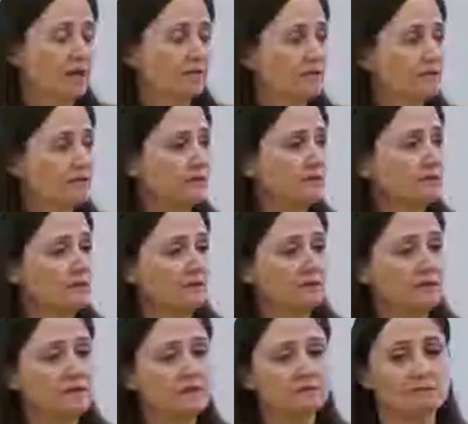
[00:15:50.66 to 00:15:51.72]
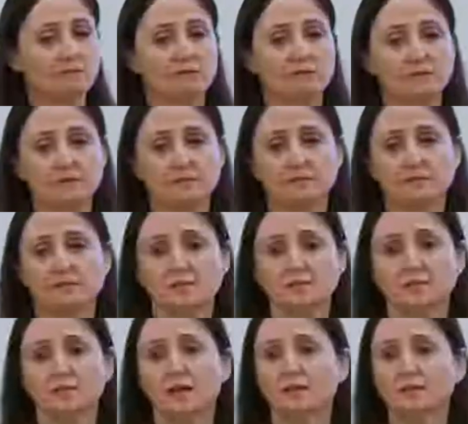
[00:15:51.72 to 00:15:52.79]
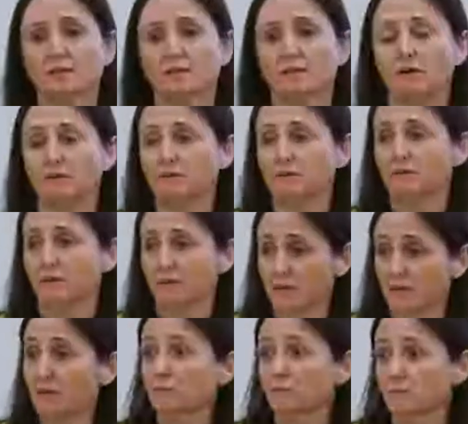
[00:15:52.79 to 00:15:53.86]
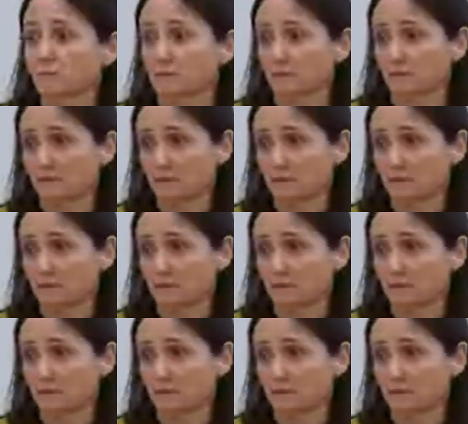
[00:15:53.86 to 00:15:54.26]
The thing that links all these things together are themes,